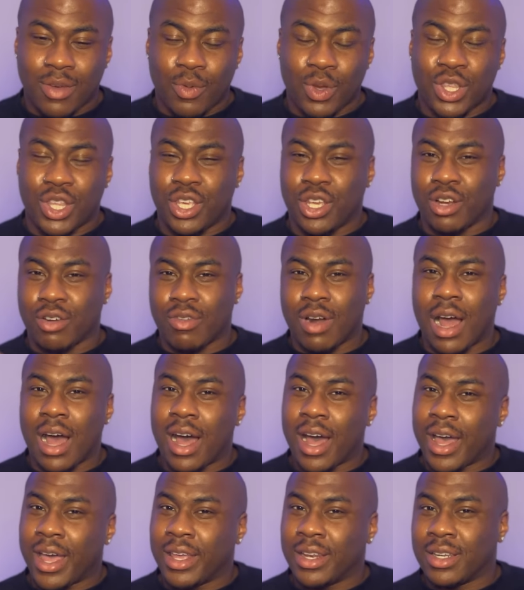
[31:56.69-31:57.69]
with
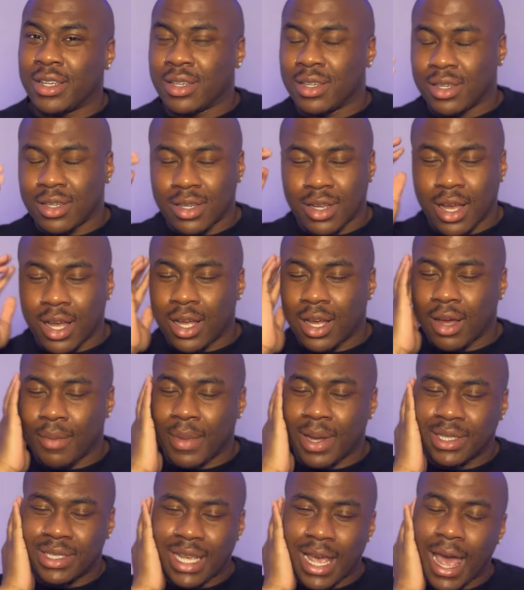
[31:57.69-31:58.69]
Euron uh,
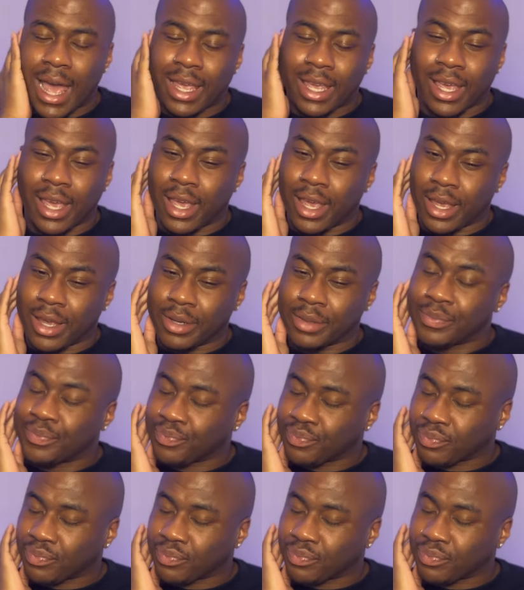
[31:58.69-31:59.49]
attacking,